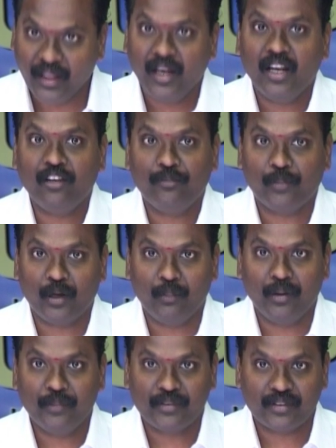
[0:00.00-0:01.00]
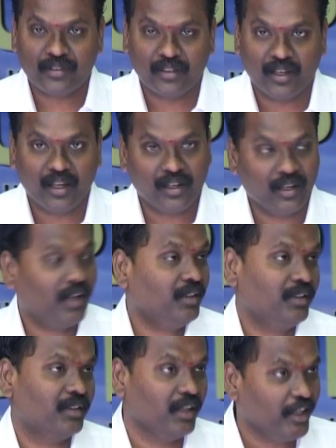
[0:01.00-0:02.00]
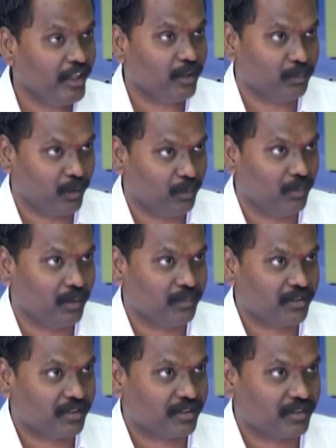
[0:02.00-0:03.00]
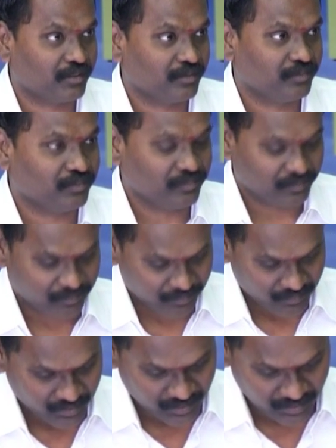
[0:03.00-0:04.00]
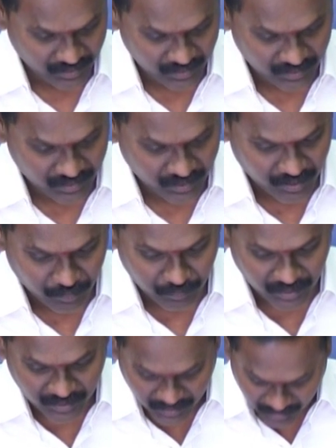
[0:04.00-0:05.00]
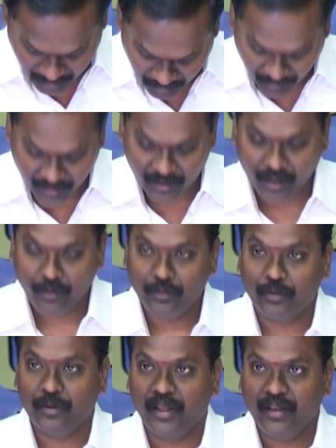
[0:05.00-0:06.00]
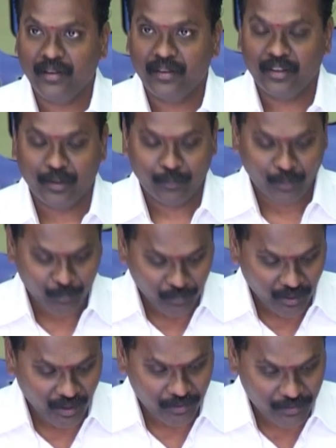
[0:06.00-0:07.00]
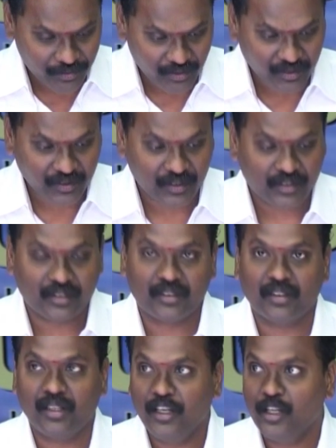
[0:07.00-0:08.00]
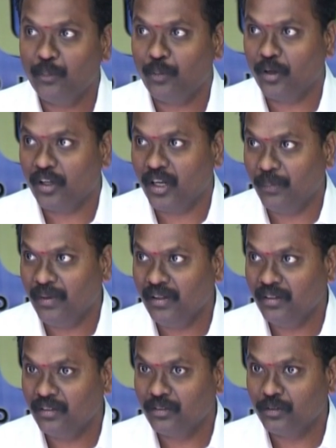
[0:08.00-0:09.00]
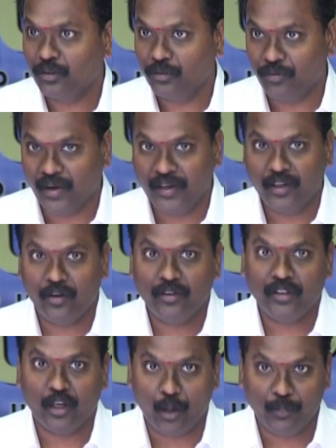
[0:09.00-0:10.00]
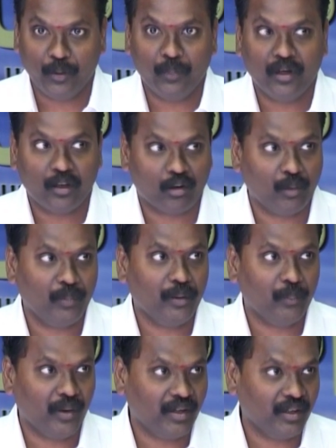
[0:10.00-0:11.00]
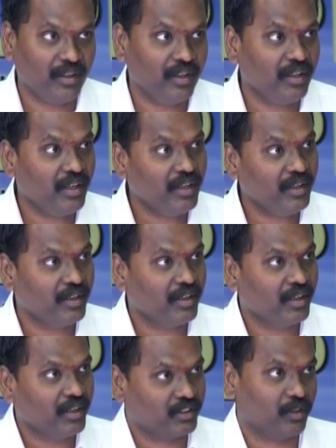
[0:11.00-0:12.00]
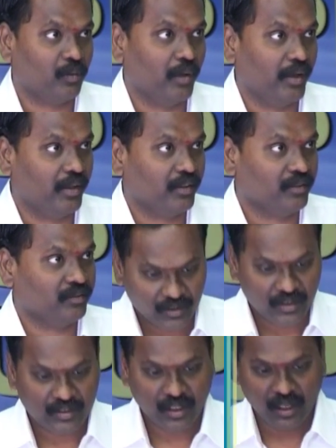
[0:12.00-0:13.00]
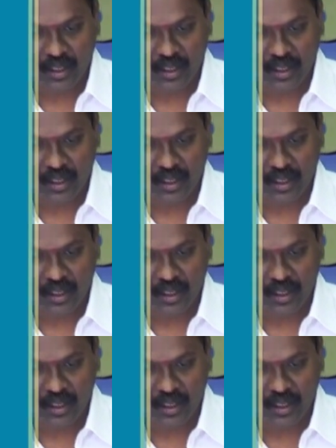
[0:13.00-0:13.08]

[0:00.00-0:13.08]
real life problems are not linear problems right but even now today people are using this linear programming to find out the optimal cropping pattern in a reservoir these are